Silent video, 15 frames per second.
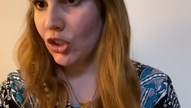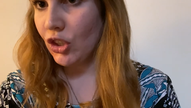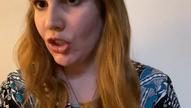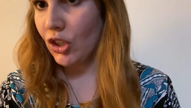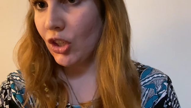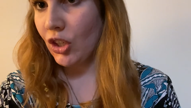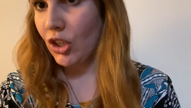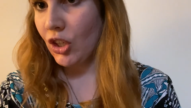
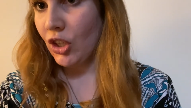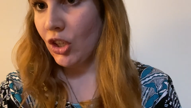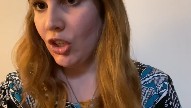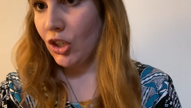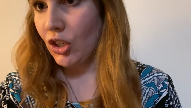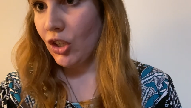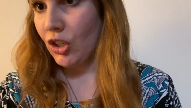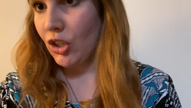
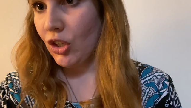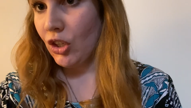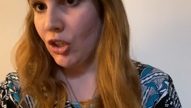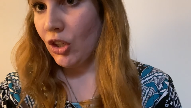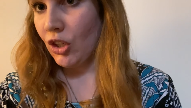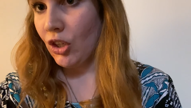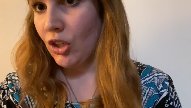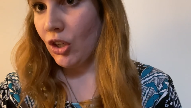
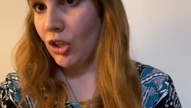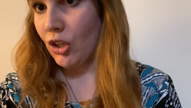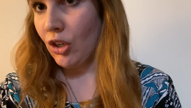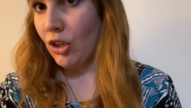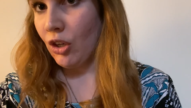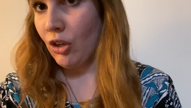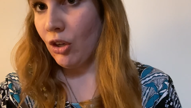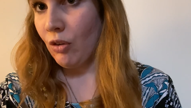
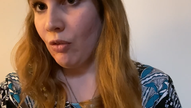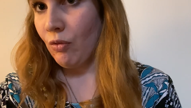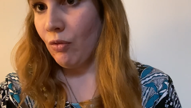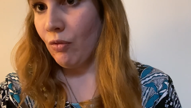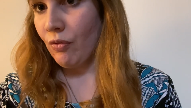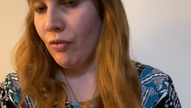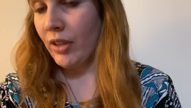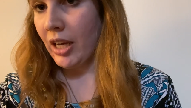
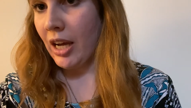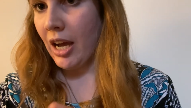No one is speaking in this clip.